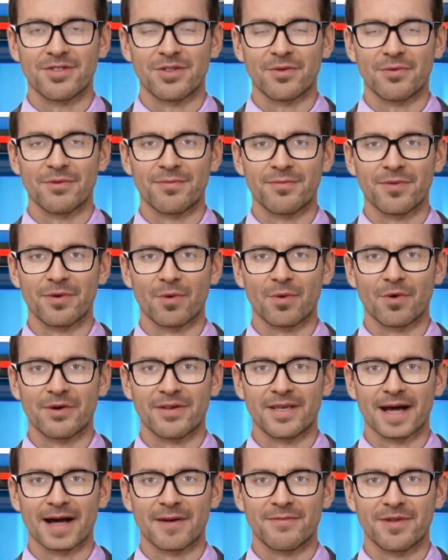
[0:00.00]
tuned for more
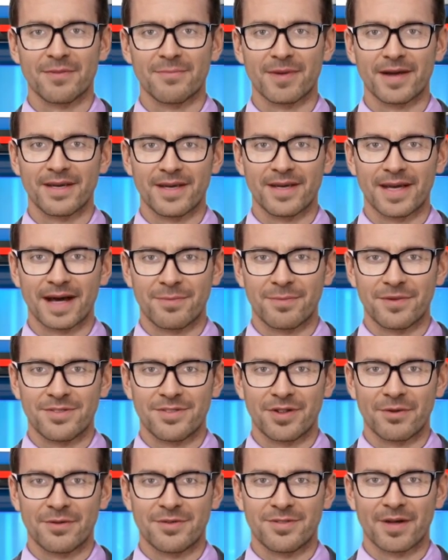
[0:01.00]
captivating
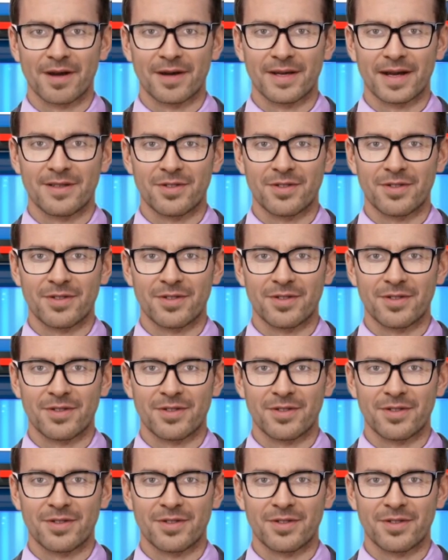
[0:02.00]
episodes on